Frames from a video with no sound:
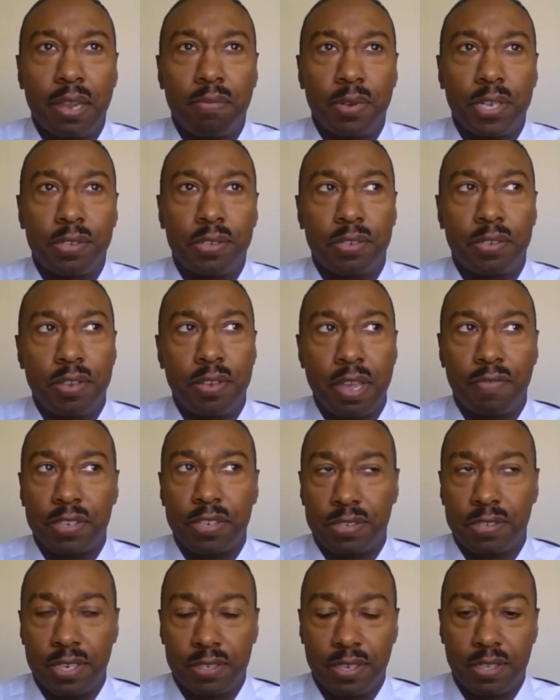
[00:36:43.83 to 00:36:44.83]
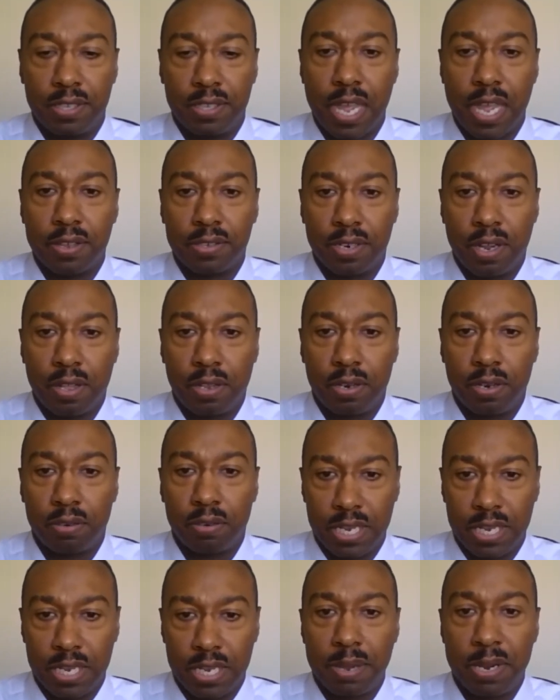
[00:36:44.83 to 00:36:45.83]
was you have a
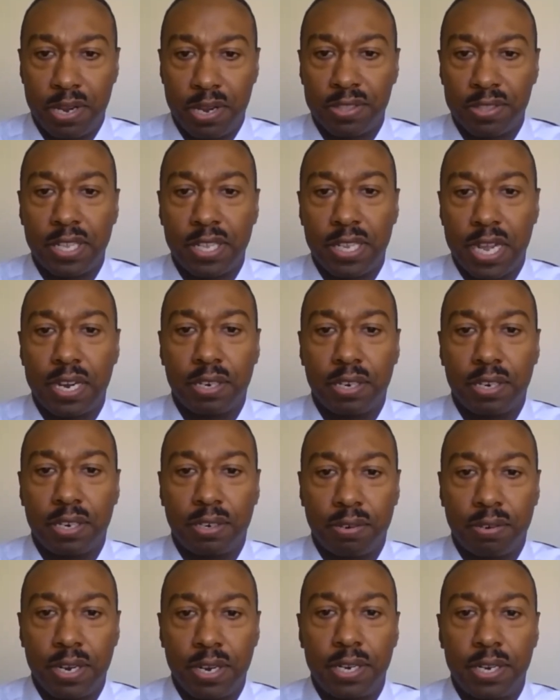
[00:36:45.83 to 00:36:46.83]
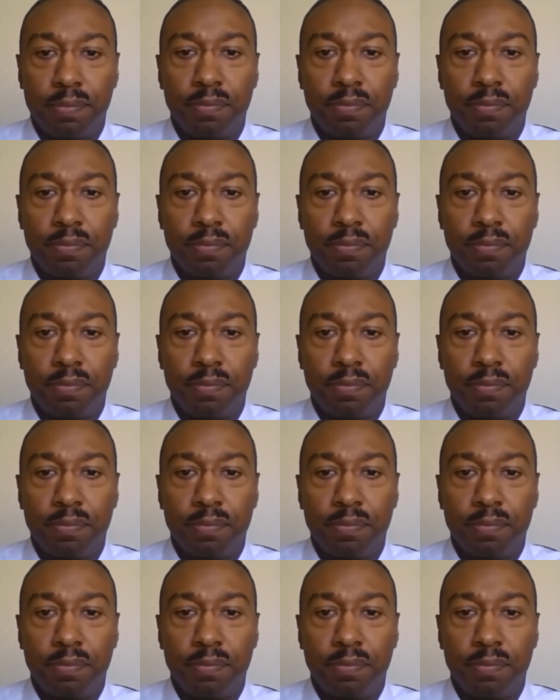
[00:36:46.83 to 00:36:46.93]
$60,000 limit on the line of credit,